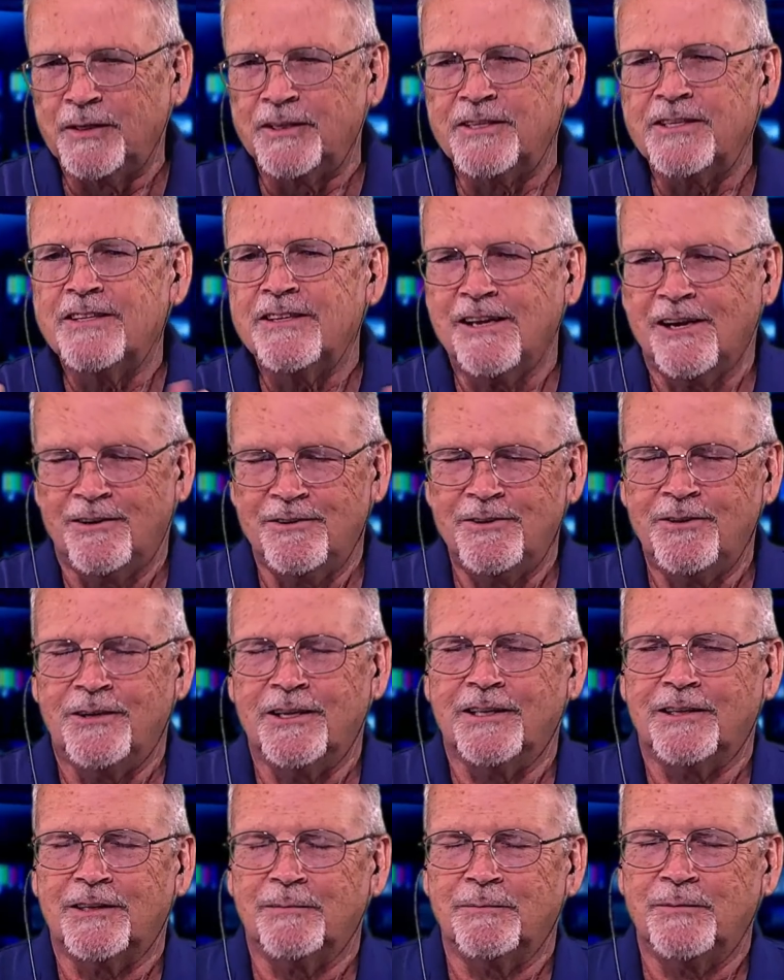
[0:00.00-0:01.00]
But you know, you
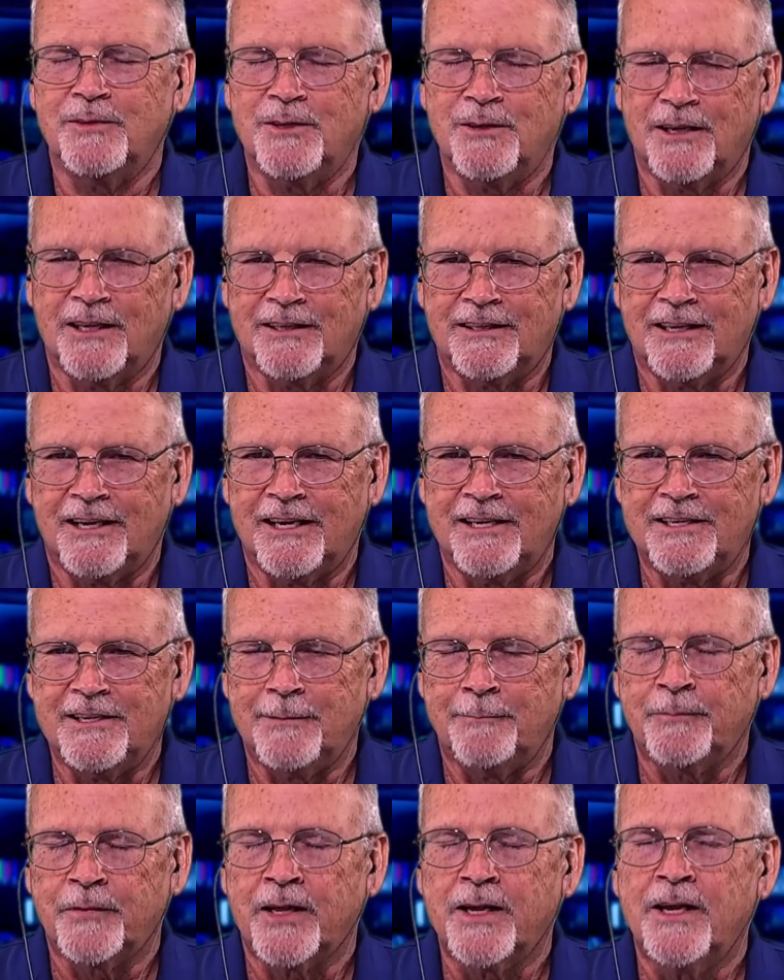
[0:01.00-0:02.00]
get the
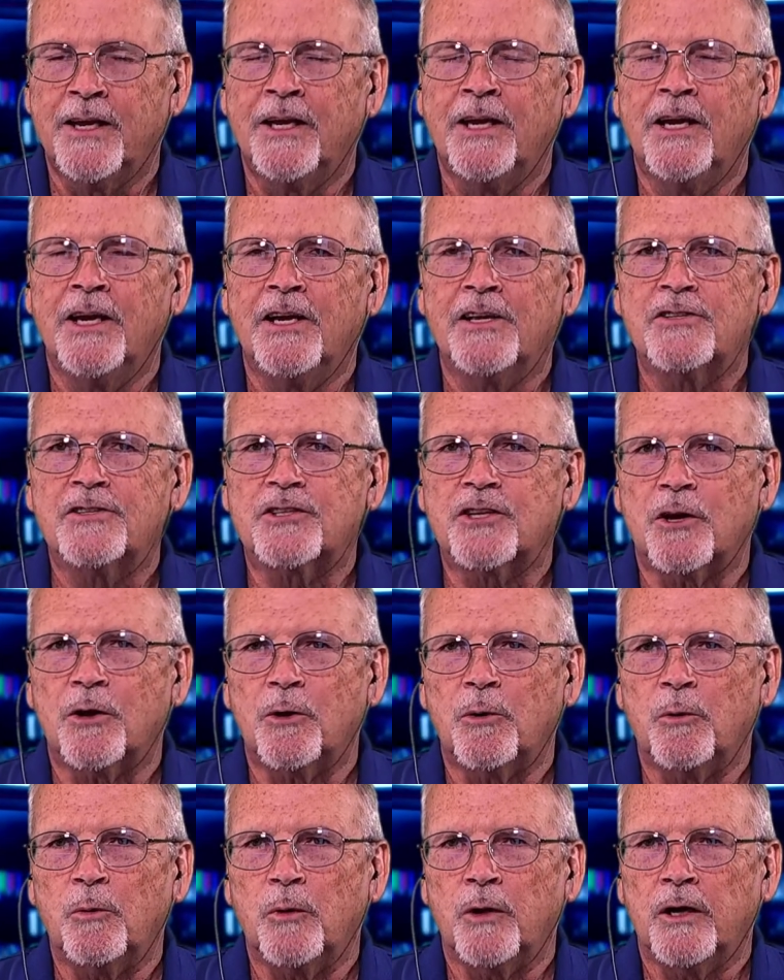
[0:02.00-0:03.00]
idea.
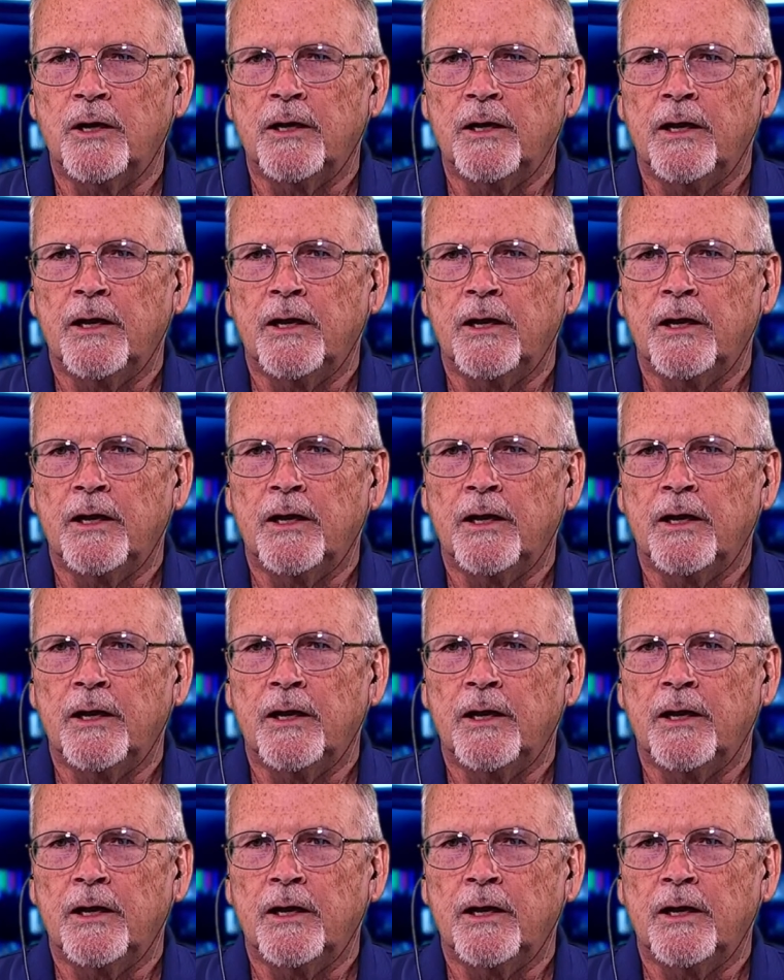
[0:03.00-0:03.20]
So